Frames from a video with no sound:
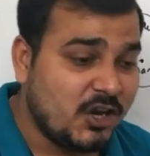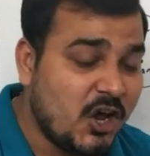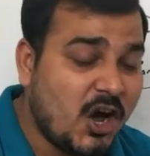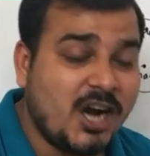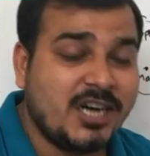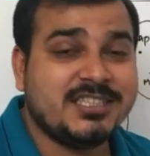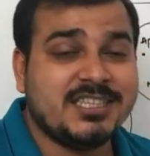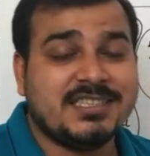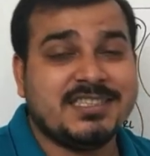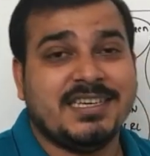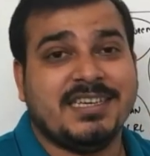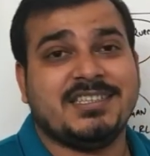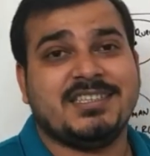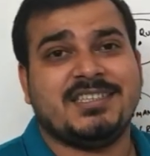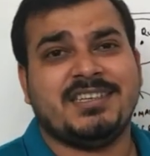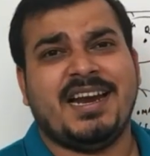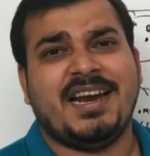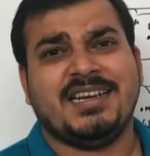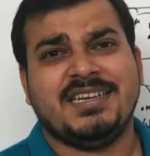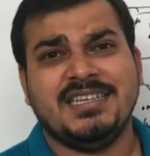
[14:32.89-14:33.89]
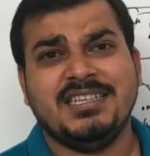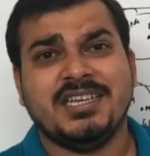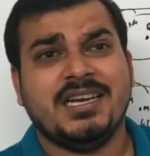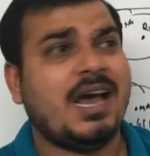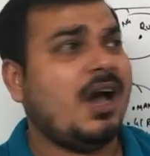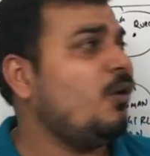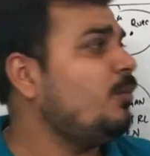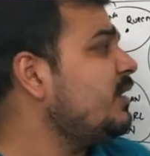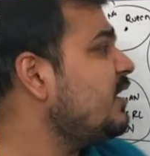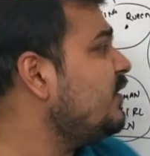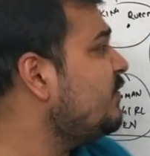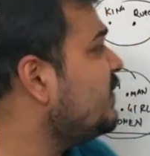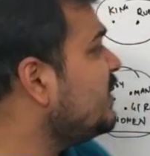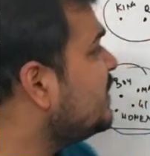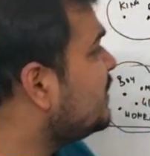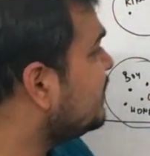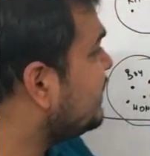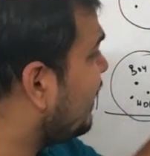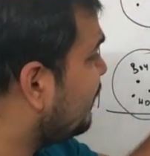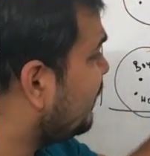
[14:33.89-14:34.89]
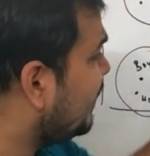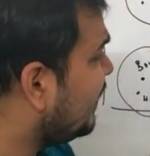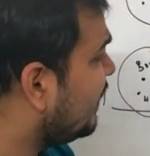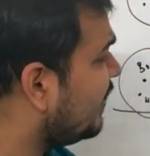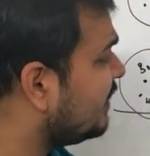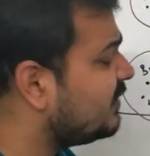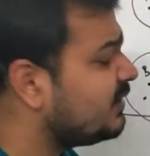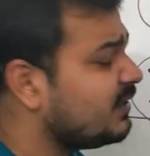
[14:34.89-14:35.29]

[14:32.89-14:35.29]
just extract each and how many features has been considered,